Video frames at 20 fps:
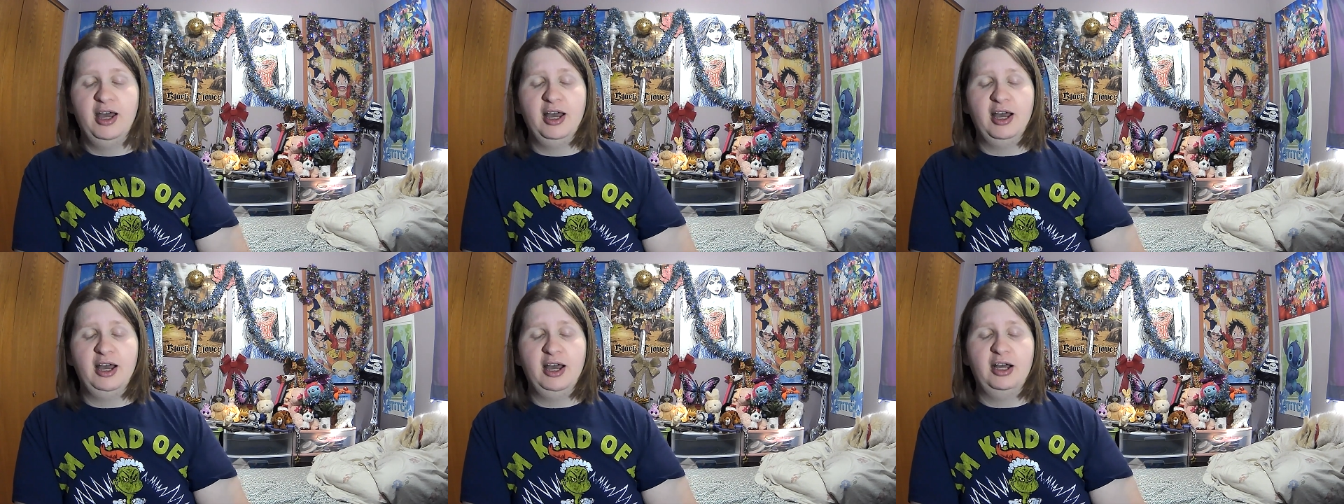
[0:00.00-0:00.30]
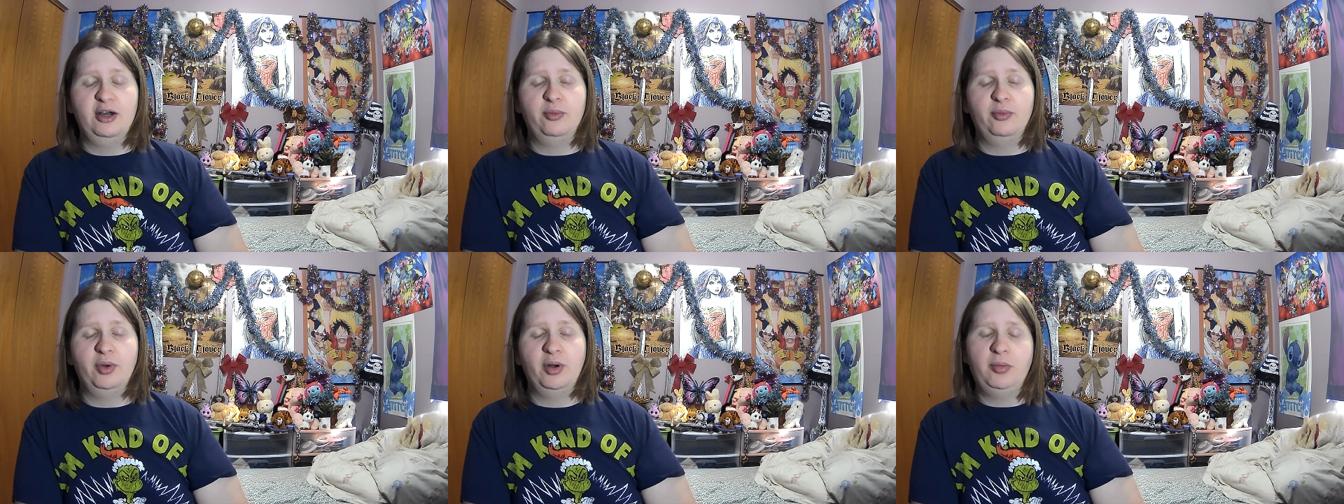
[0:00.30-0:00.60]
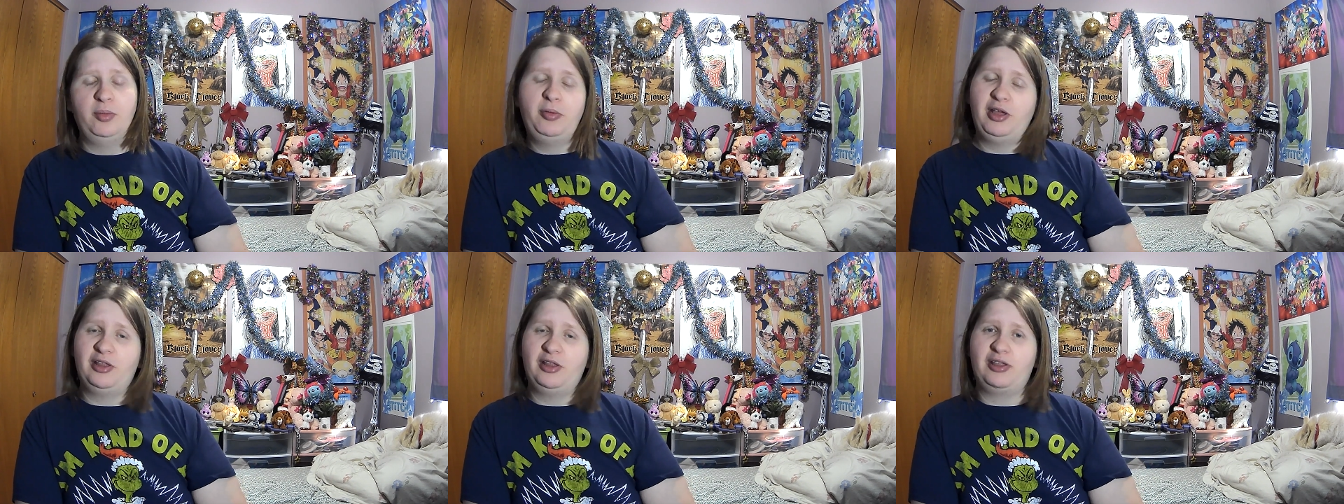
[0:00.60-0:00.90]
uh,
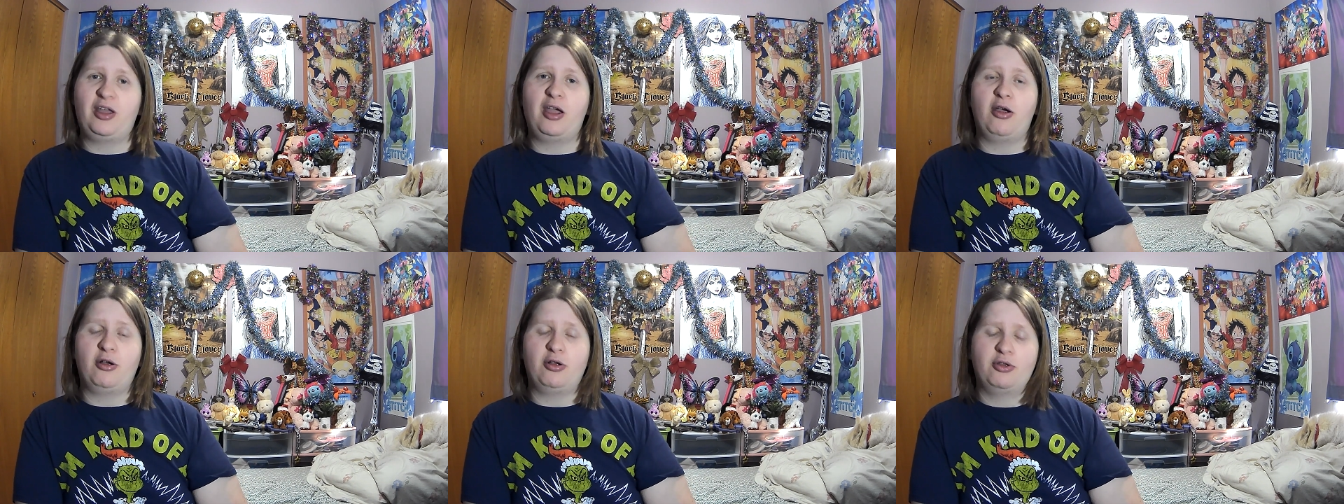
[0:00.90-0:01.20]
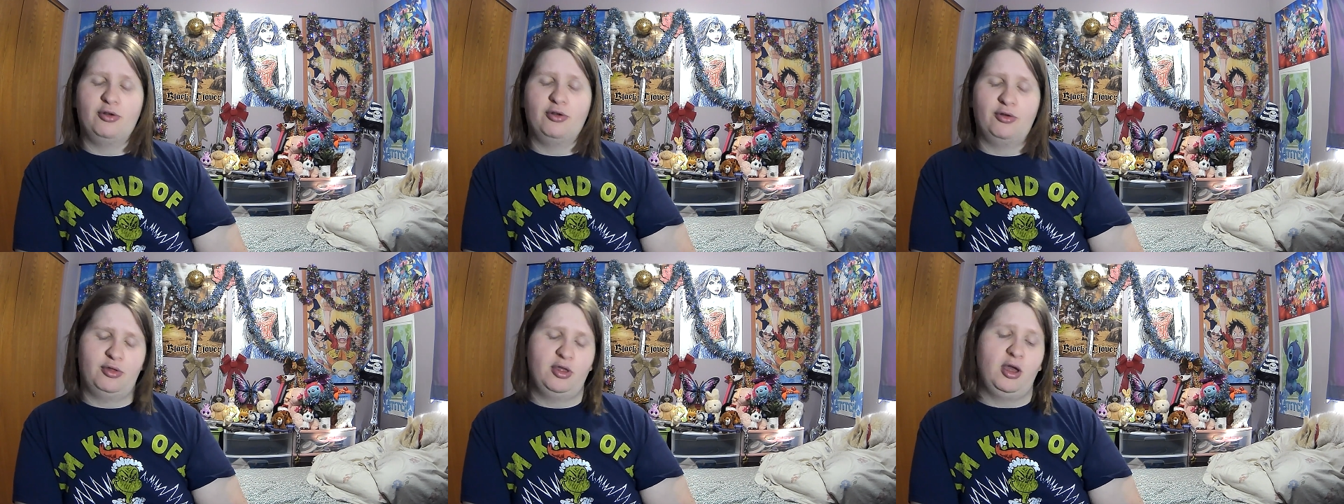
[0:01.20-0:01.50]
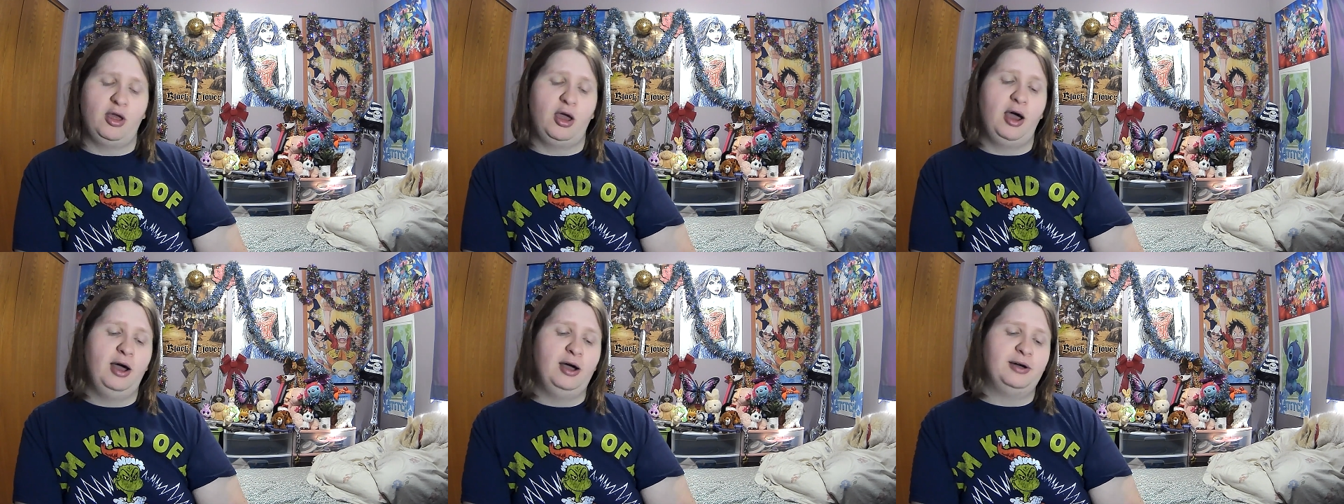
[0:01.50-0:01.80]
One Piece characters.
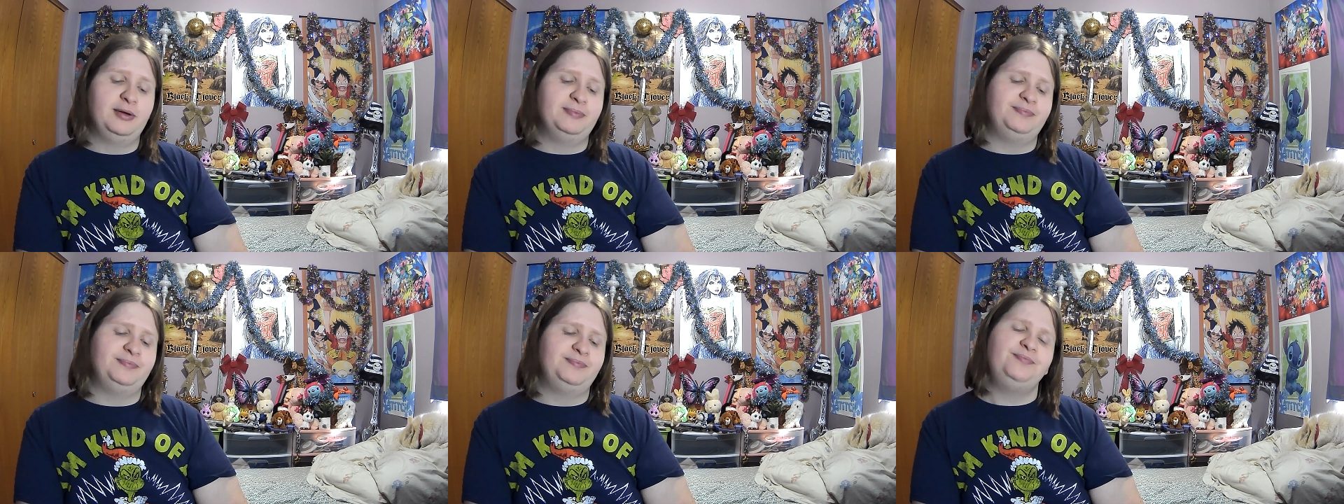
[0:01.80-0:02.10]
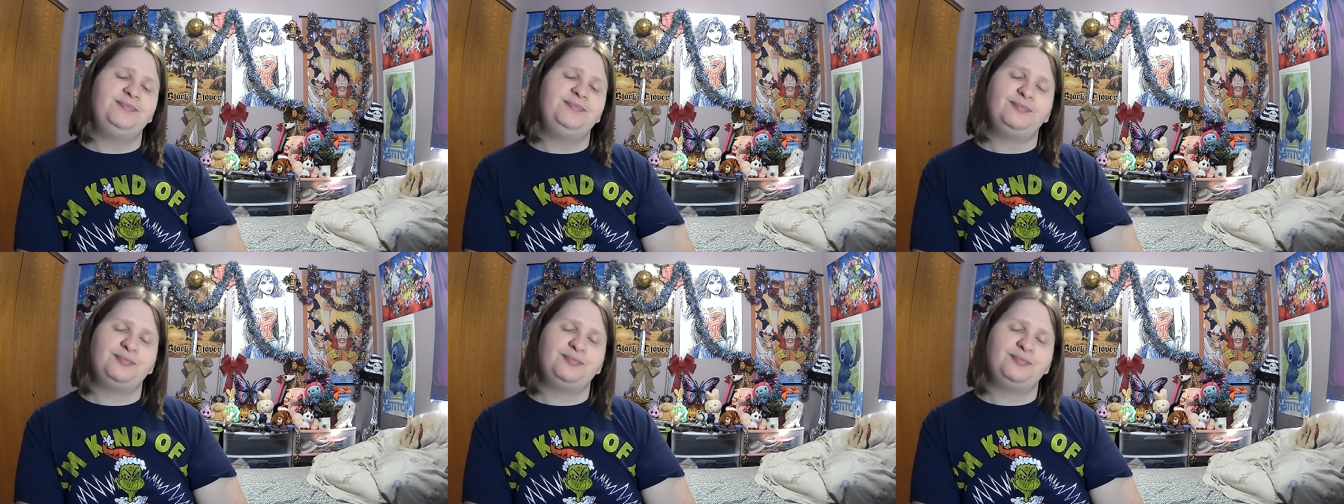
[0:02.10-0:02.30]
Um,